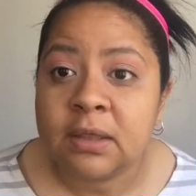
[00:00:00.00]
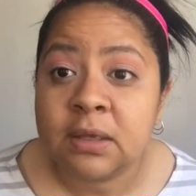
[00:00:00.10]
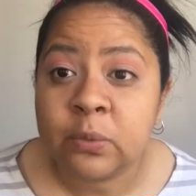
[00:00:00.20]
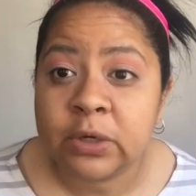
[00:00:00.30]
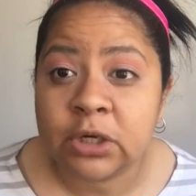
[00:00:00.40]
I
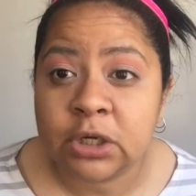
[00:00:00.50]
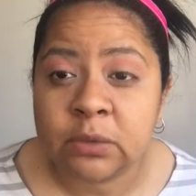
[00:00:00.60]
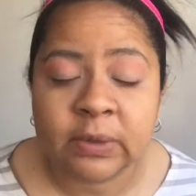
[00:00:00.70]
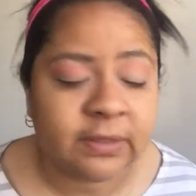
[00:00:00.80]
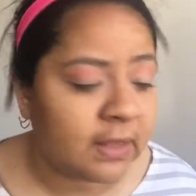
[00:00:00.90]
think we're good
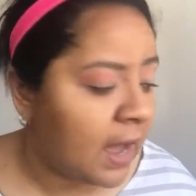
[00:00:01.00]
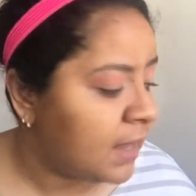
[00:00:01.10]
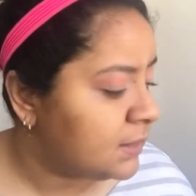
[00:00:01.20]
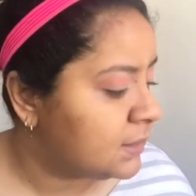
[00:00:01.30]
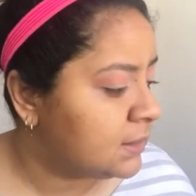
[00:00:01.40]
with
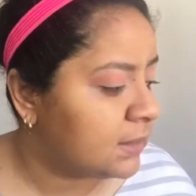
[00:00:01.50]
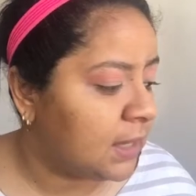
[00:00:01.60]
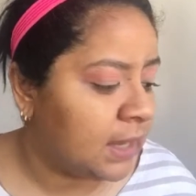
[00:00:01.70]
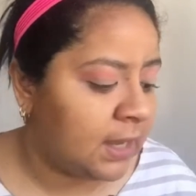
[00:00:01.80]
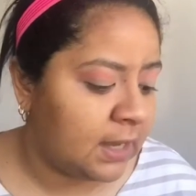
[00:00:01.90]
that.
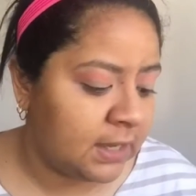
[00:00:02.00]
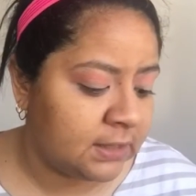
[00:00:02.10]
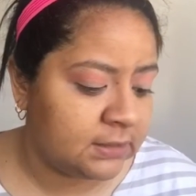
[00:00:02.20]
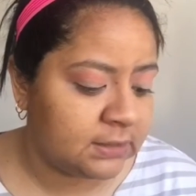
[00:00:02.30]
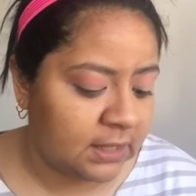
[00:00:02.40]

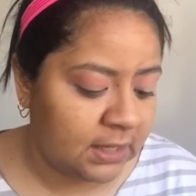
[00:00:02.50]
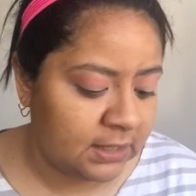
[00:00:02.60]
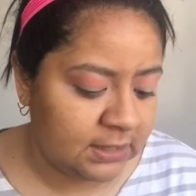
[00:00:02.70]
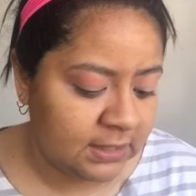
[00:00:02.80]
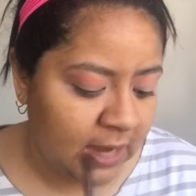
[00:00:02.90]
And
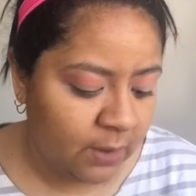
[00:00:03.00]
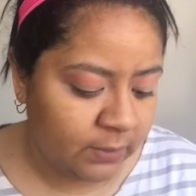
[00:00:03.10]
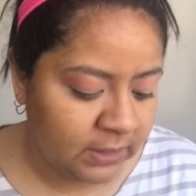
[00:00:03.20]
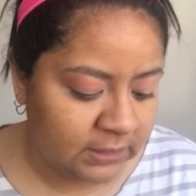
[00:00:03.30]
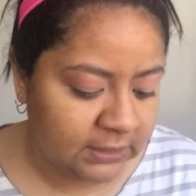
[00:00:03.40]
now
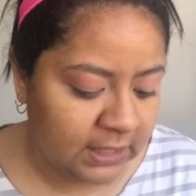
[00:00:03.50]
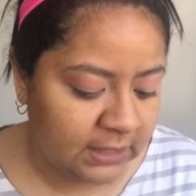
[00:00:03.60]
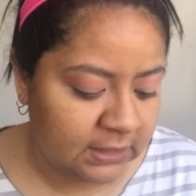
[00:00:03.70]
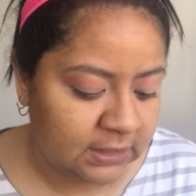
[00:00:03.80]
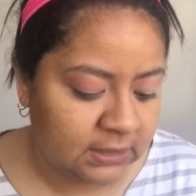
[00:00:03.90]
we're gonna
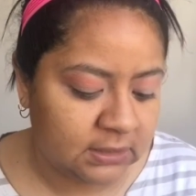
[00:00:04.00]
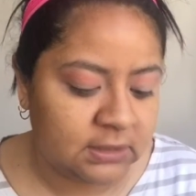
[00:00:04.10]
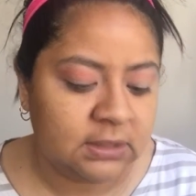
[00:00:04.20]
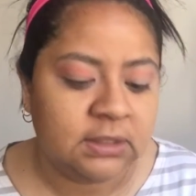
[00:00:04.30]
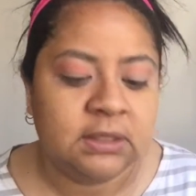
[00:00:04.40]
take
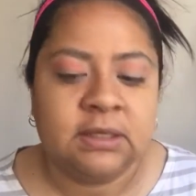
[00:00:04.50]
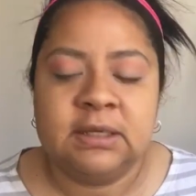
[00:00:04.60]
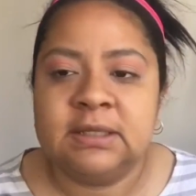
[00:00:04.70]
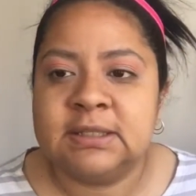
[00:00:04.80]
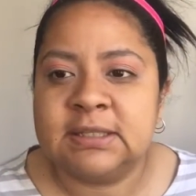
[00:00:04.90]

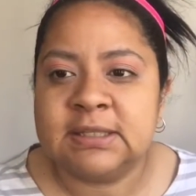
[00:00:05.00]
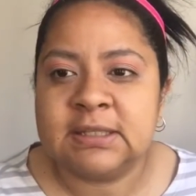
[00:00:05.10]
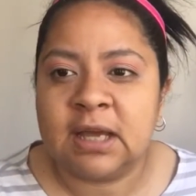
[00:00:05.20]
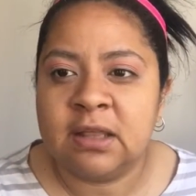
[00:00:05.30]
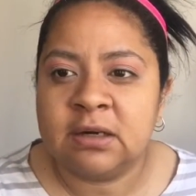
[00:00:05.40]

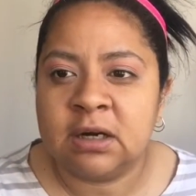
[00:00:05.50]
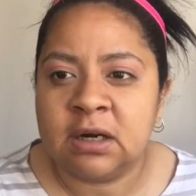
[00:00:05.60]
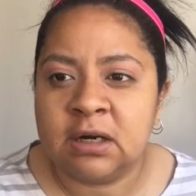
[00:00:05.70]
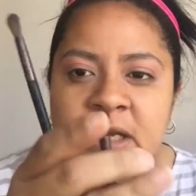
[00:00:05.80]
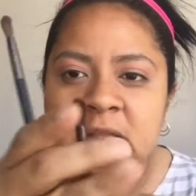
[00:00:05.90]
this
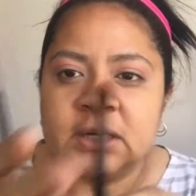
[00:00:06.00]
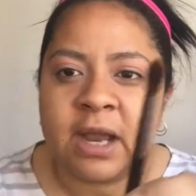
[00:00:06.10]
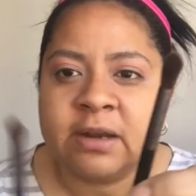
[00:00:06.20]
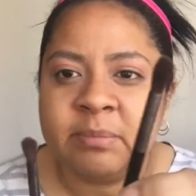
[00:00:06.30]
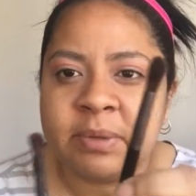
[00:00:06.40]
other
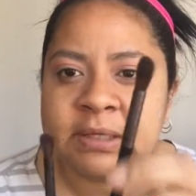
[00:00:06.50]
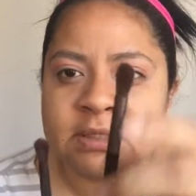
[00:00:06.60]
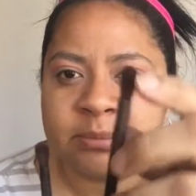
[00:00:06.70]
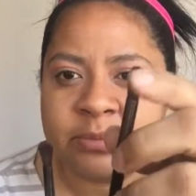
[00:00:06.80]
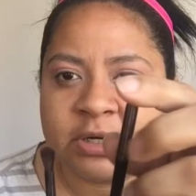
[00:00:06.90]
kind of
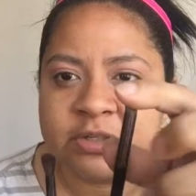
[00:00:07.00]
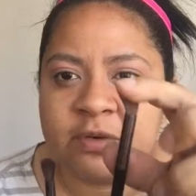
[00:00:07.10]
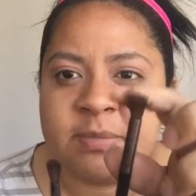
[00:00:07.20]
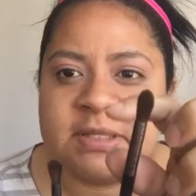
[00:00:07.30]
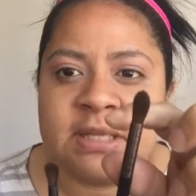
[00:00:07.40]
blending brush
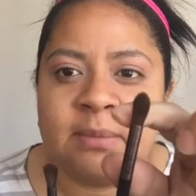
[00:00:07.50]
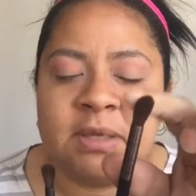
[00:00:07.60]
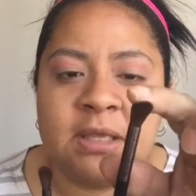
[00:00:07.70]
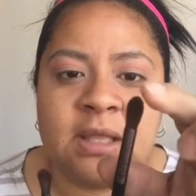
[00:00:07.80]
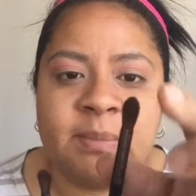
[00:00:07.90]
from the same
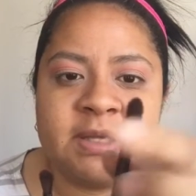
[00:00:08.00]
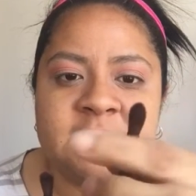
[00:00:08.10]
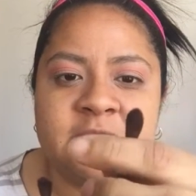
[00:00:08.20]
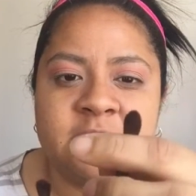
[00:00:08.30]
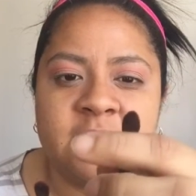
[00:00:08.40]
kit that my
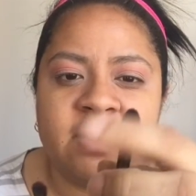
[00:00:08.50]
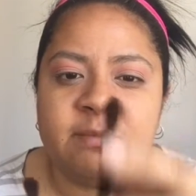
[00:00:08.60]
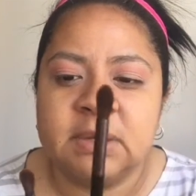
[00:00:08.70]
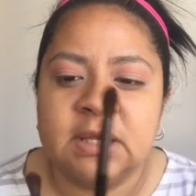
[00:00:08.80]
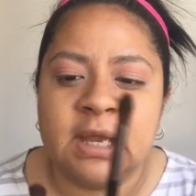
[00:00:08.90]
sister gave
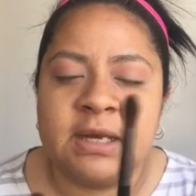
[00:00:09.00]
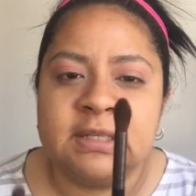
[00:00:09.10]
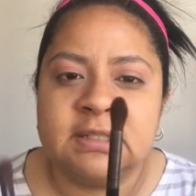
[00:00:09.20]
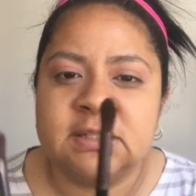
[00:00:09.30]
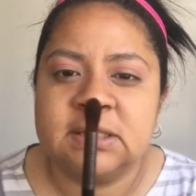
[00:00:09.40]
me, and
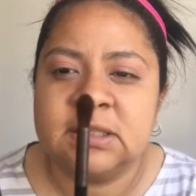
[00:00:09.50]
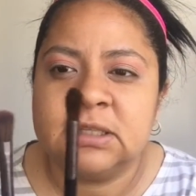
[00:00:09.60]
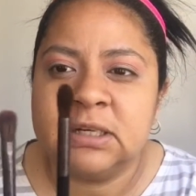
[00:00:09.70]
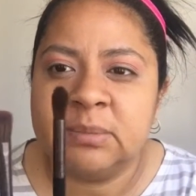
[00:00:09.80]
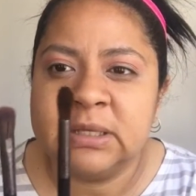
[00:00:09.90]
it's just a
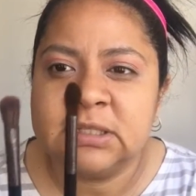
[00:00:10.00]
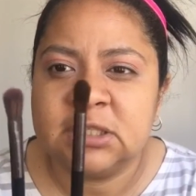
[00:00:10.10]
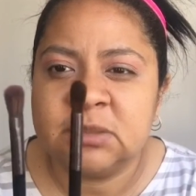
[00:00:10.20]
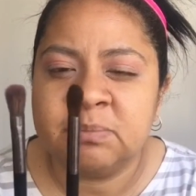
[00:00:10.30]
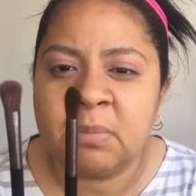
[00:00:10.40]
little bit
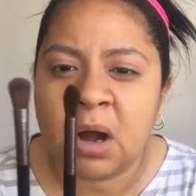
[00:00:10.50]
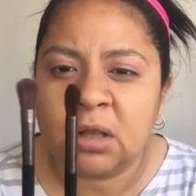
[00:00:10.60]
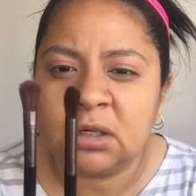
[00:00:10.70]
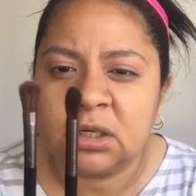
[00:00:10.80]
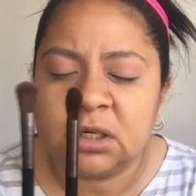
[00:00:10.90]

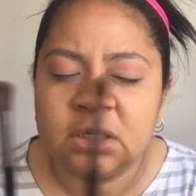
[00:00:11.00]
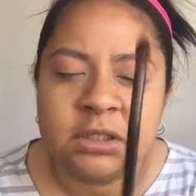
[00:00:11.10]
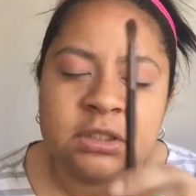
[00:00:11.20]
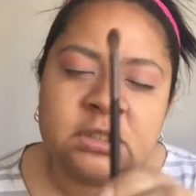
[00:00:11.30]
smaller.